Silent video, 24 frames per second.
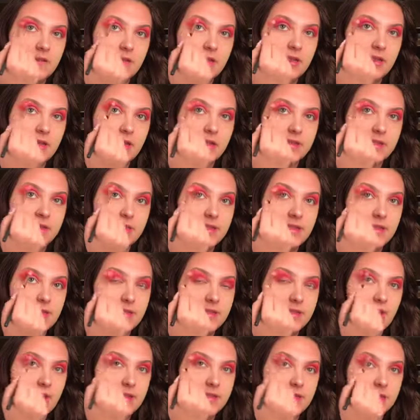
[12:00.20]
of it, it's
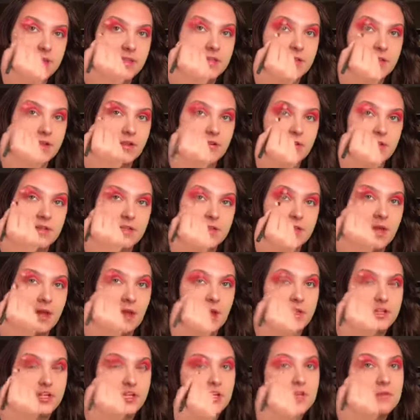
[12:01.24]
not necessarily
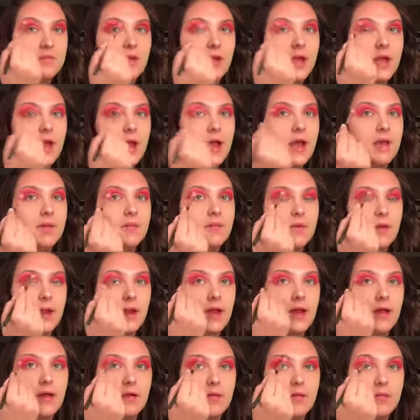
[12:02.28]
touching my
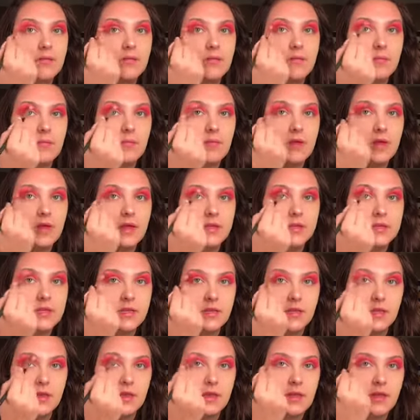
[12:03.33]
eyebrow, but
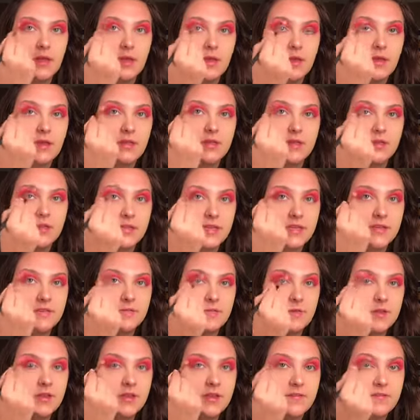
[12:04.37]
this
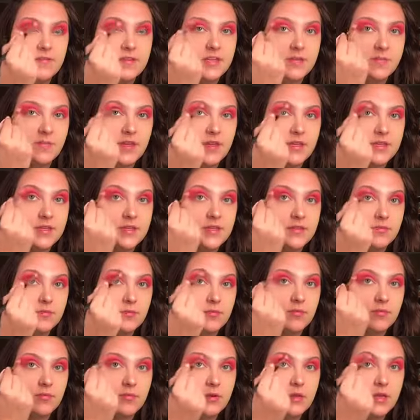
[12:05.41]
gives me enough space
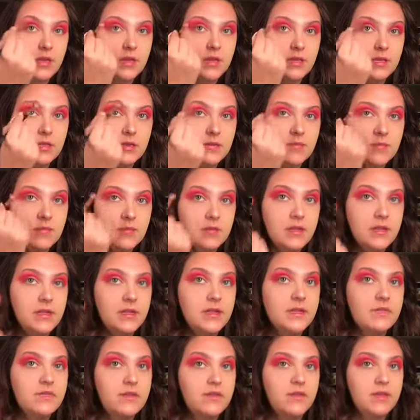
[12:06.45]
to really
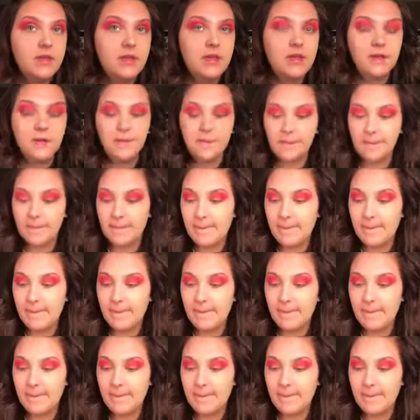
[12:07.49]
blend everything.